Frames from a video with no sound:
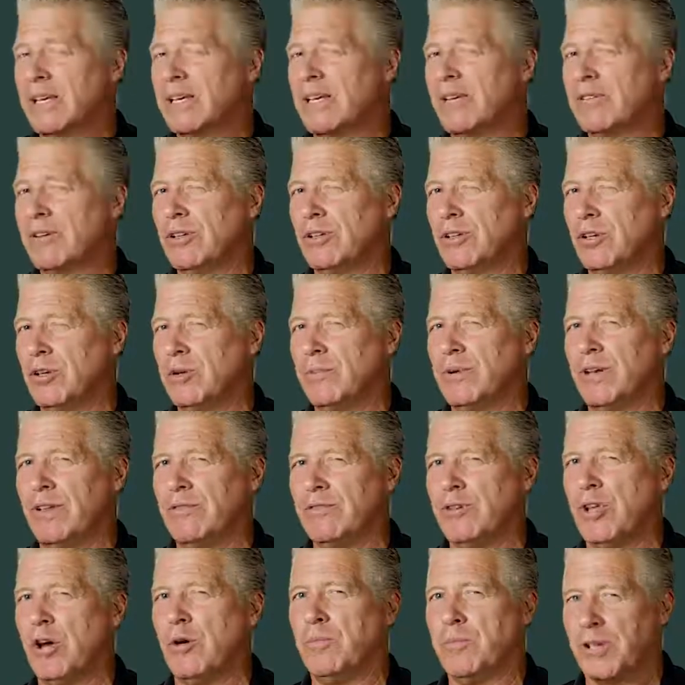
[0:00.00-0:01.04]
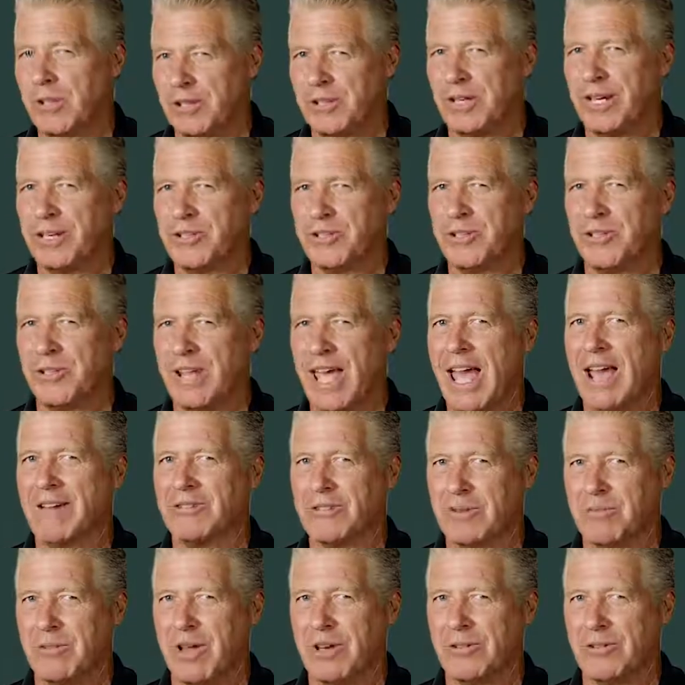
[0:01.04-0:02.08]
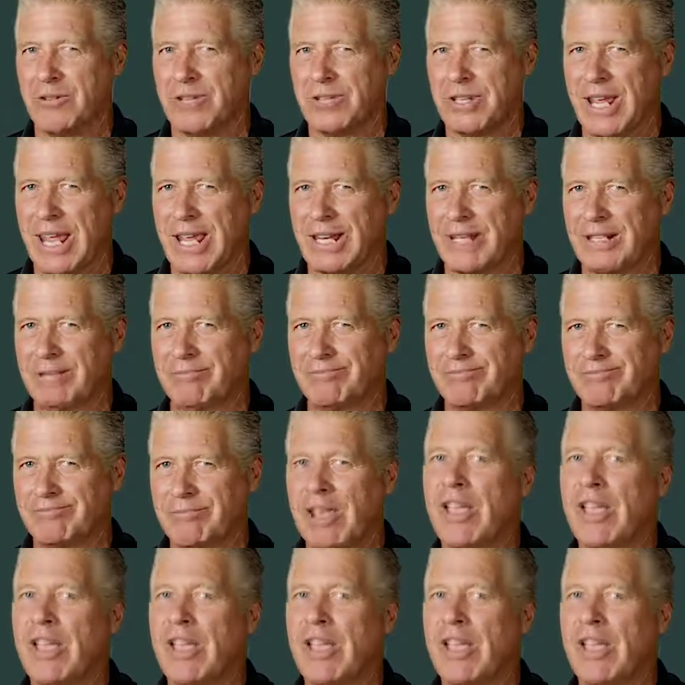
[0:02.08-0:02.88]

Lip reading: give you a little bit of nomenclature to have some understanding.